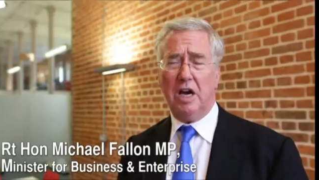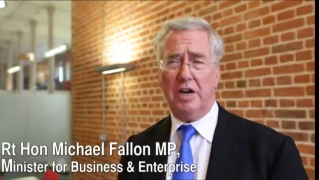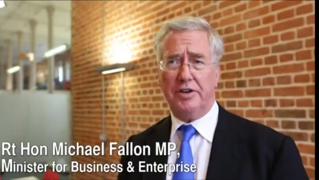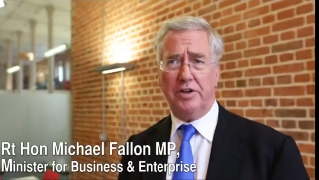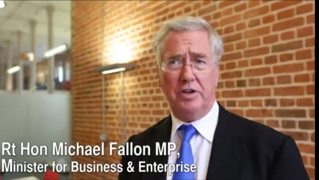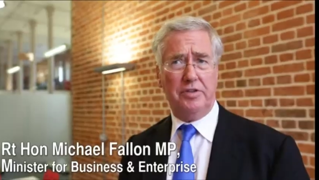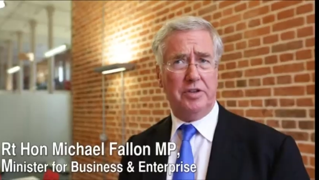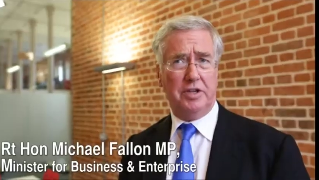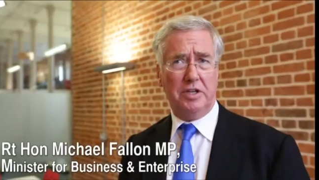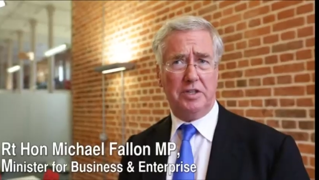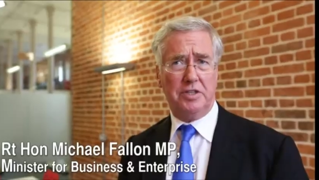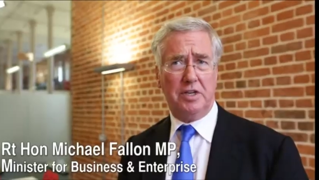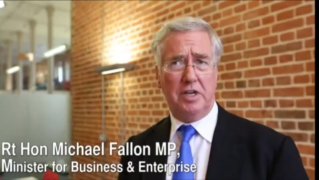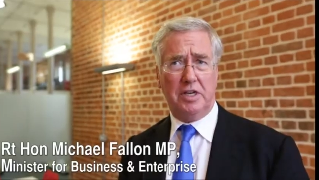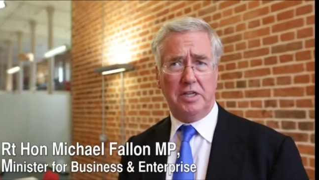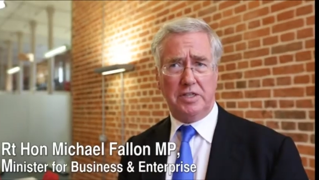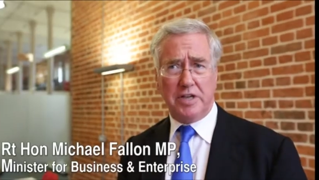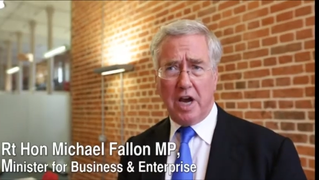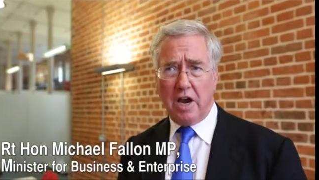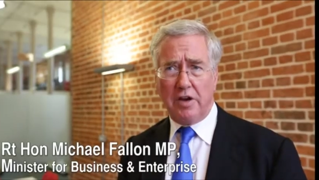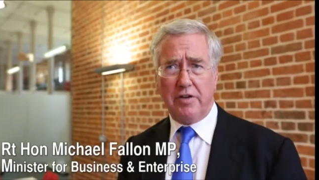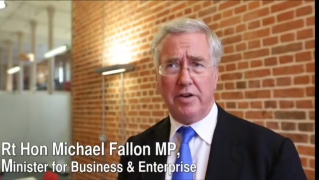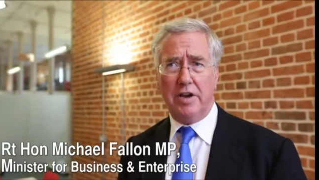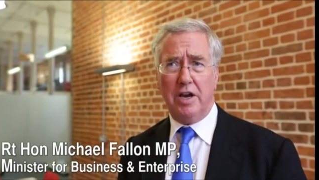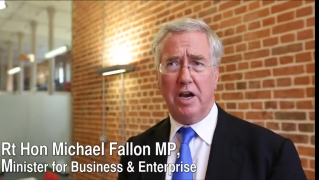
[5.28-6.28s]
I don't think there's any
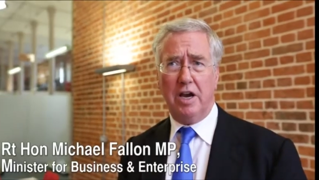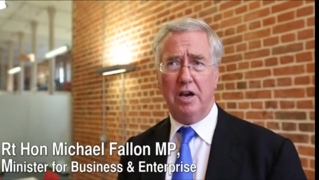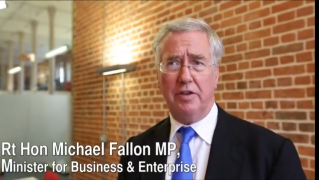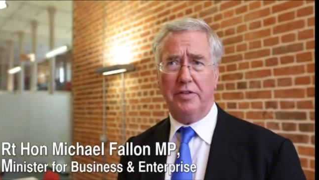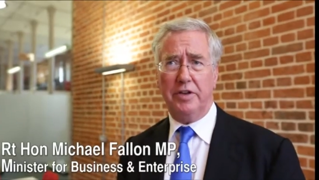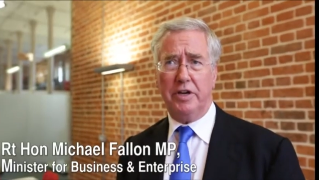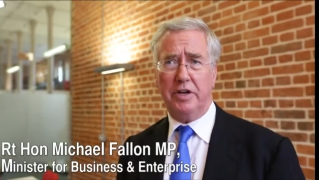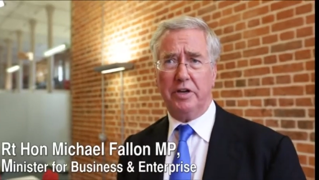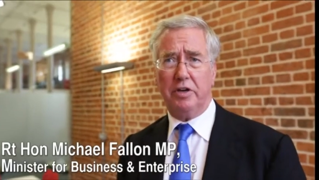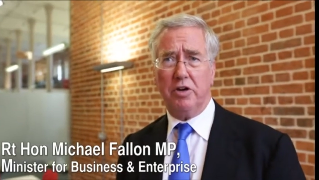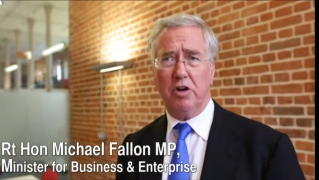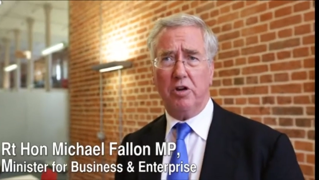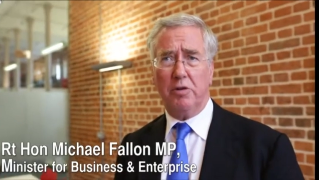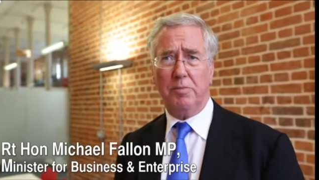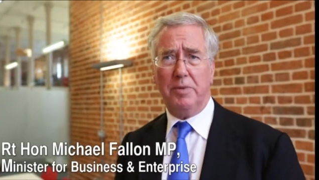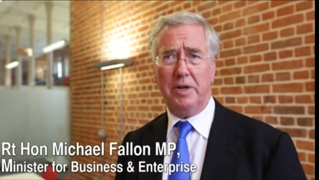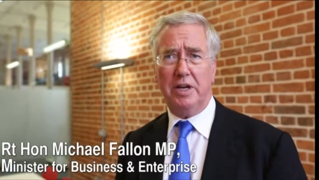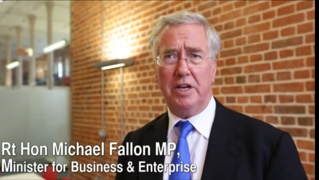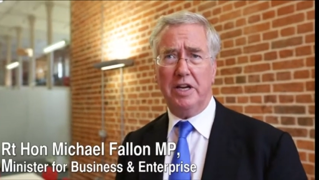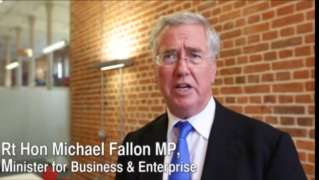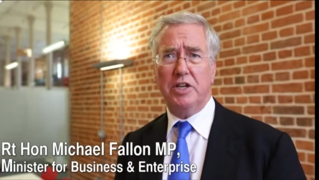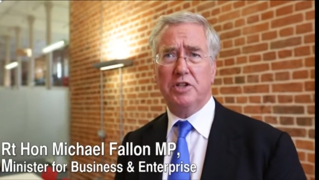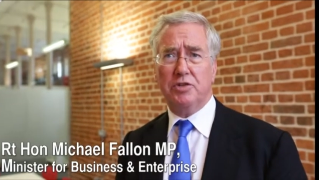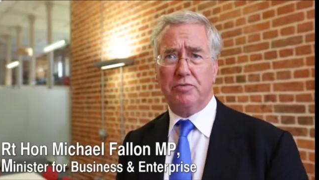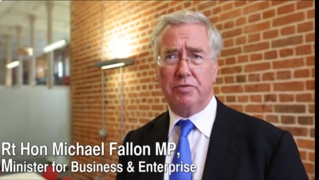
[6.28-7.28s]
doubt now the
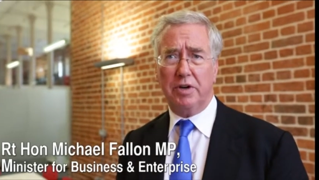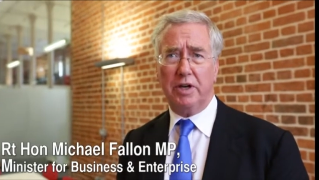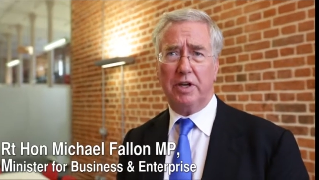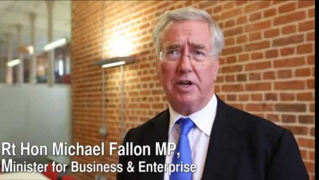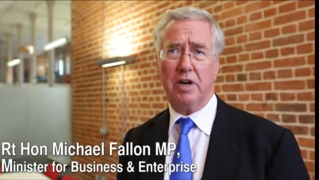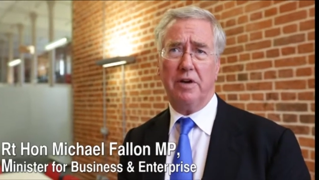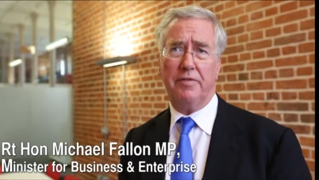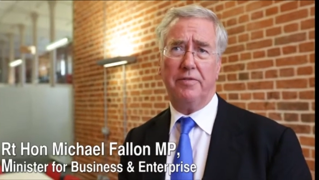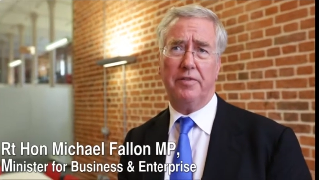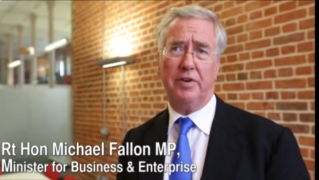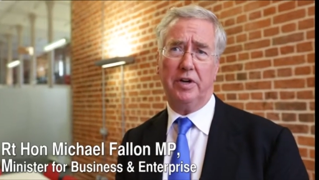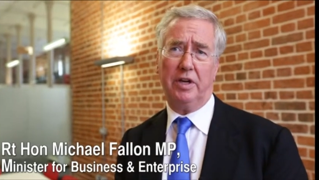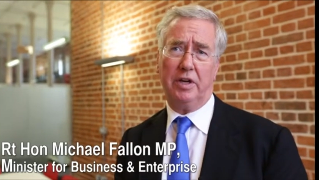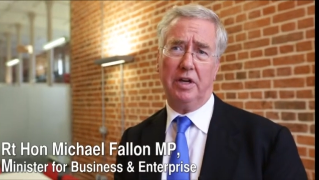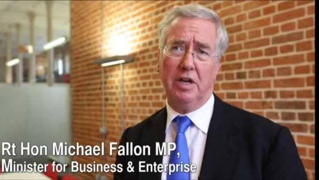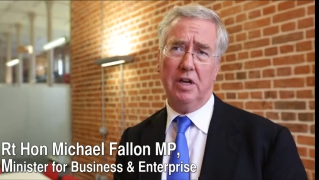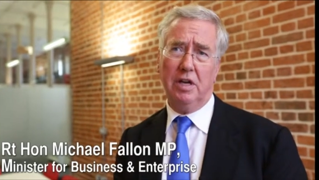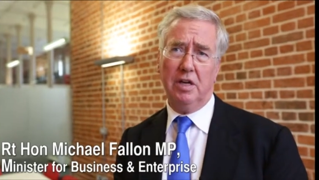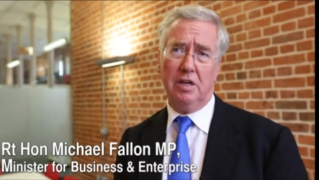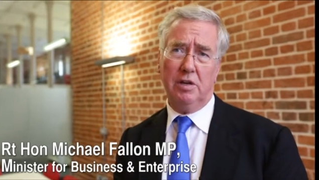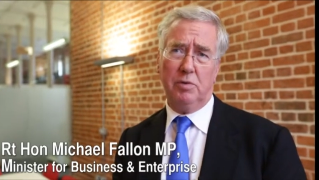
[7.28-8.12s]
economy is recovering.